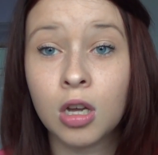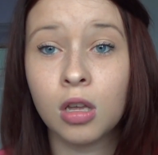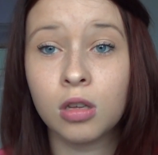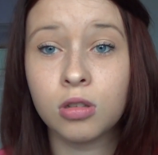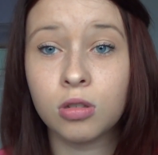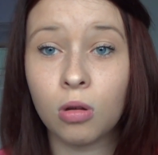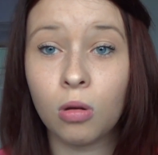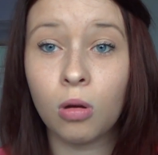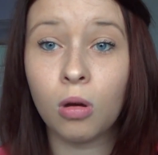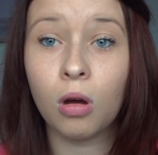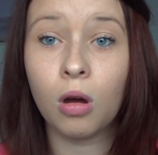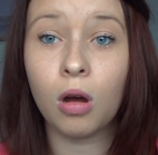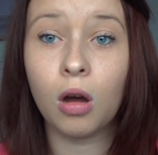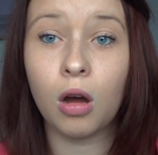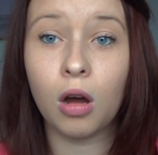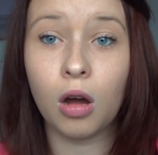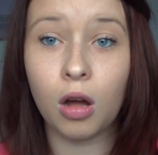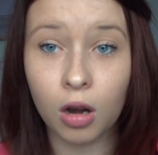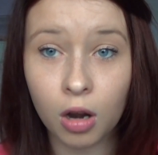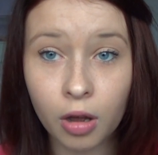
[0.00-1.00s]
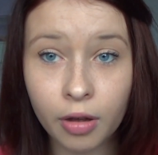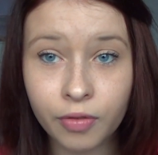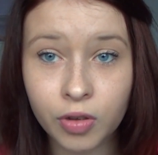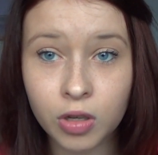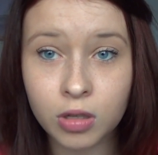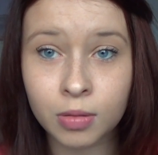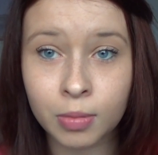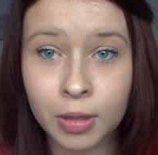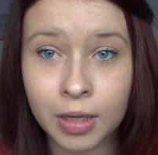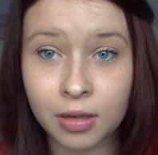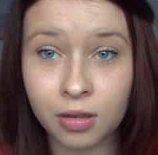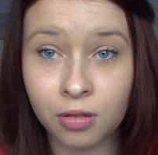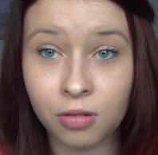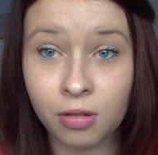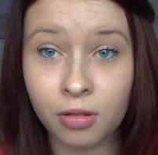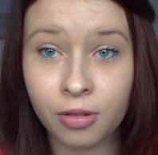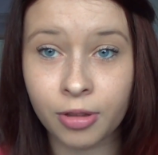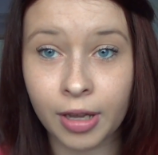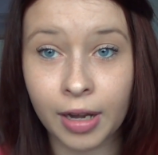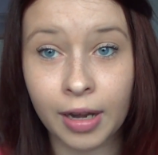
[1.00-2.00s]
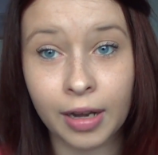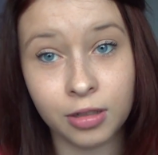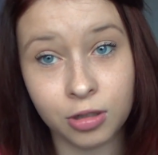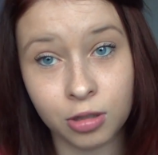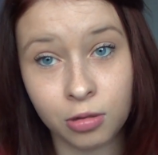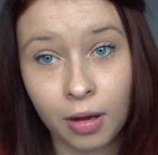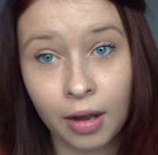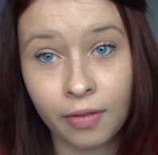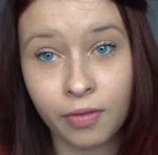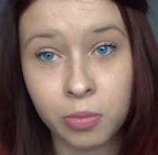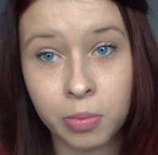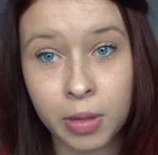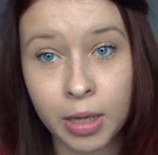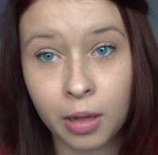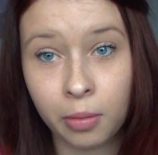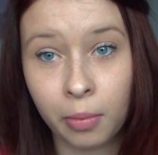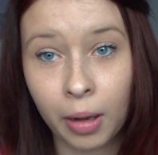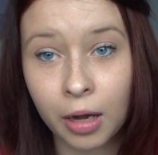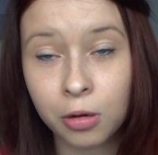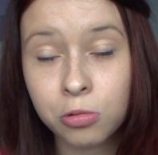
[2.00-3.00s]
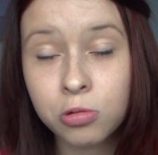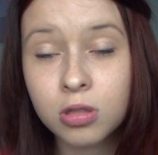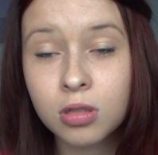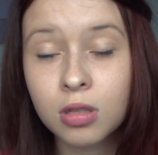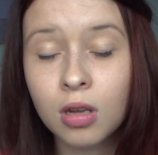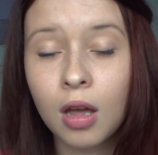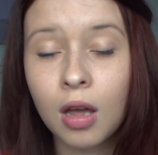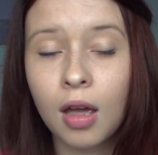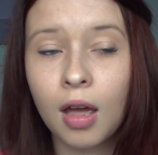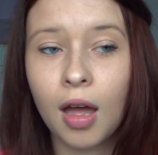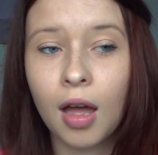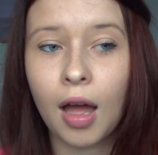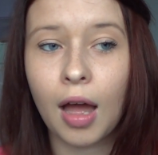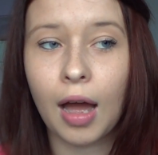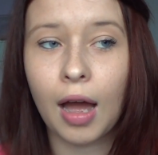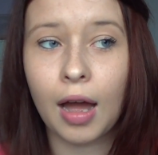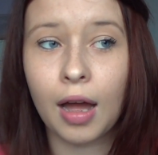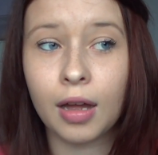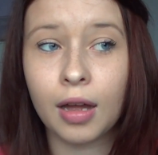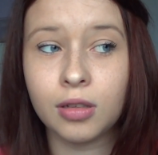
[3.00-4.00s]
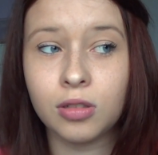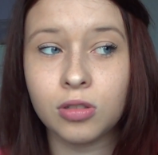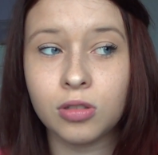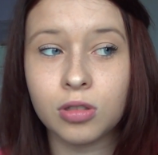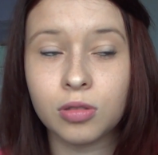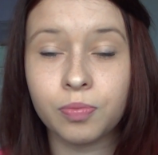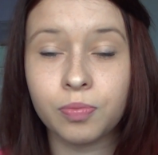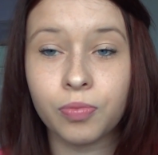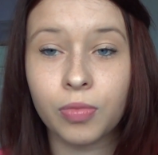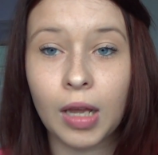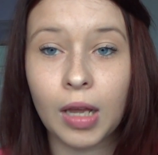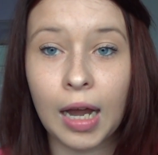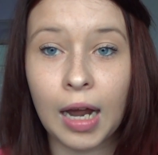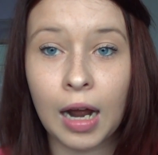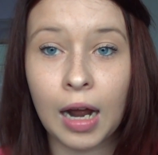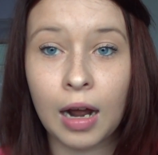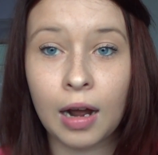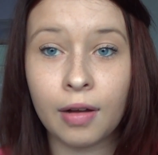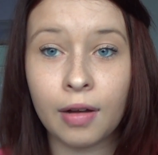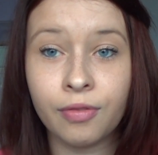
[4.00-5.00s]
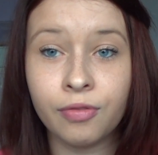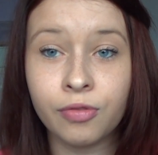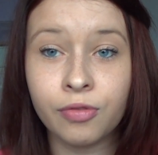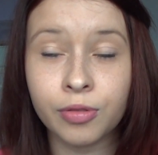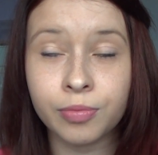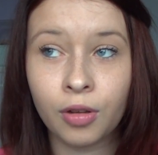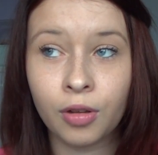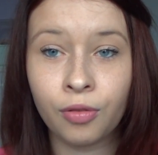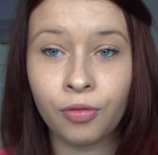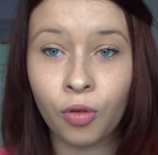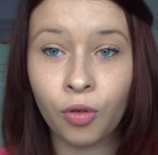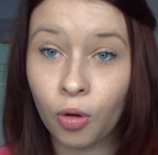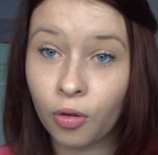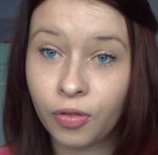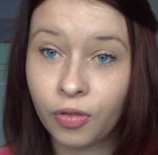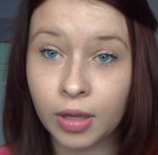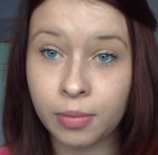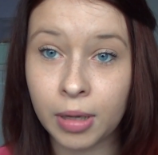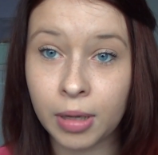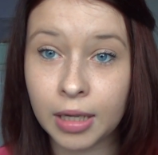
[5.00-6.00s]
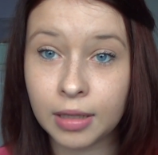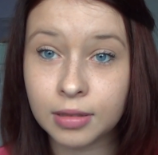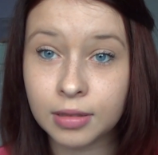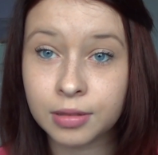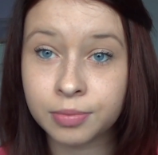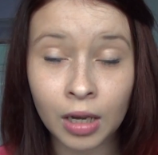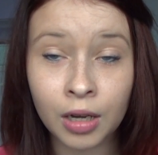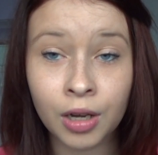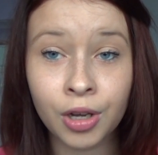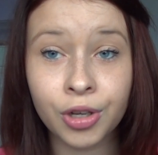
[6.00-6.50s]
So a lot of you may know that I do have a male mouse and I have 4 females.